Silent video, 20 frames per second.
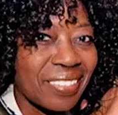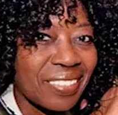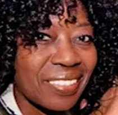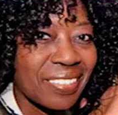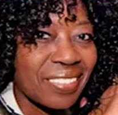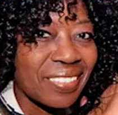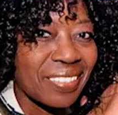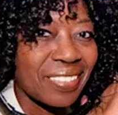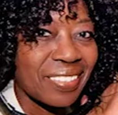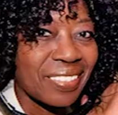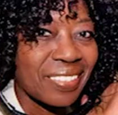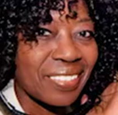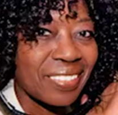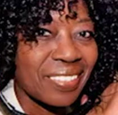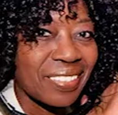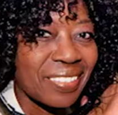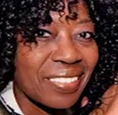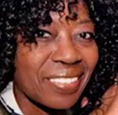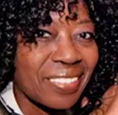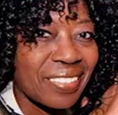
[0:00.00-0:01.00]

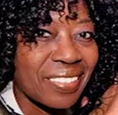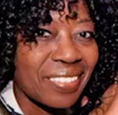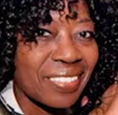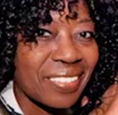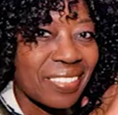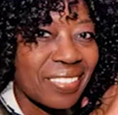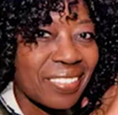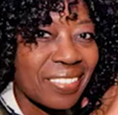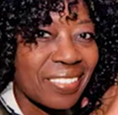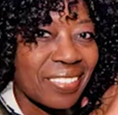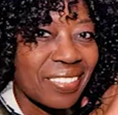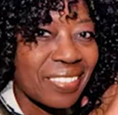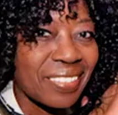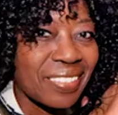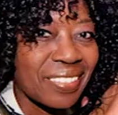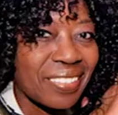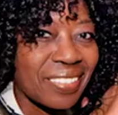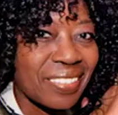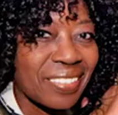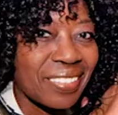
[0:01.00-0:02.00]

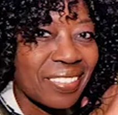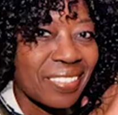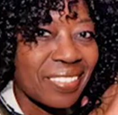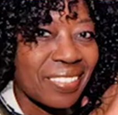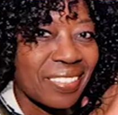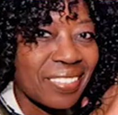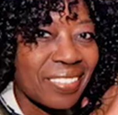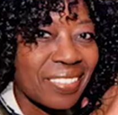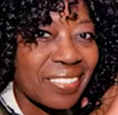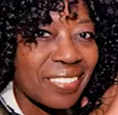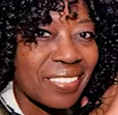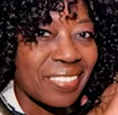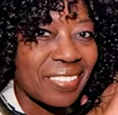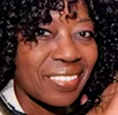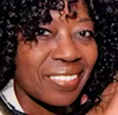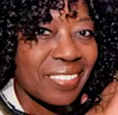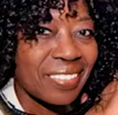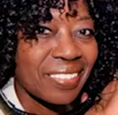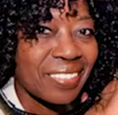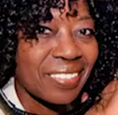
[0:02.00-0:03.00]

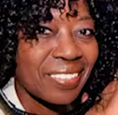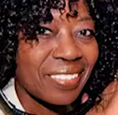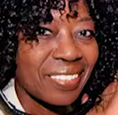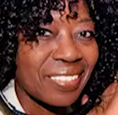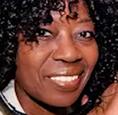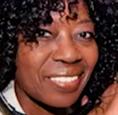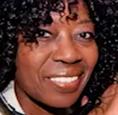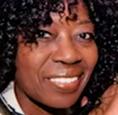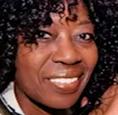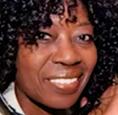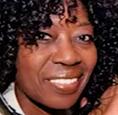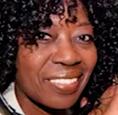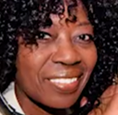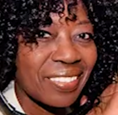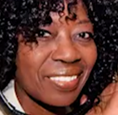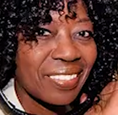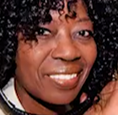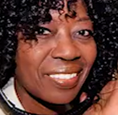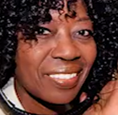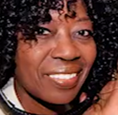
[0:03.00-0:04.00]

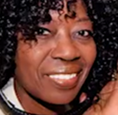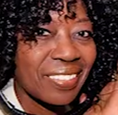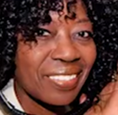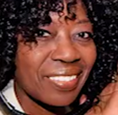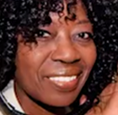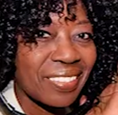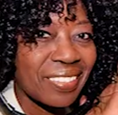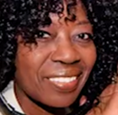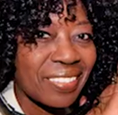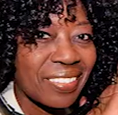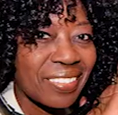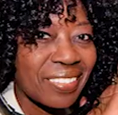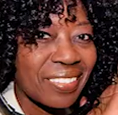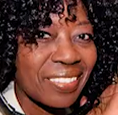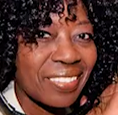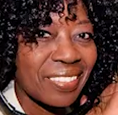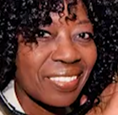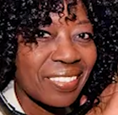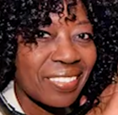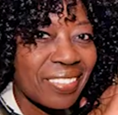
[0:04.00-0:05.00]

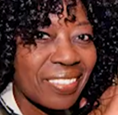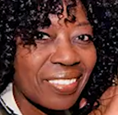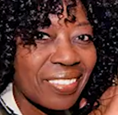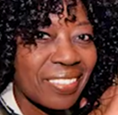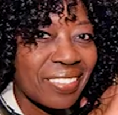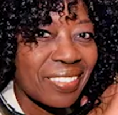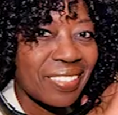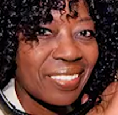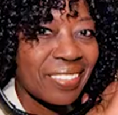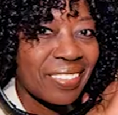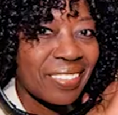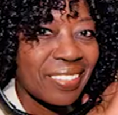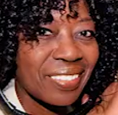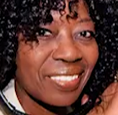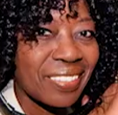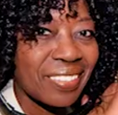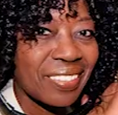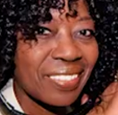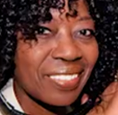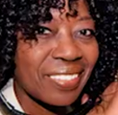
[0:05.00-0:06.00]

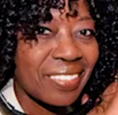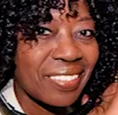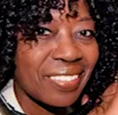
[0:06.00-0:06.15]
The person shown says nothing.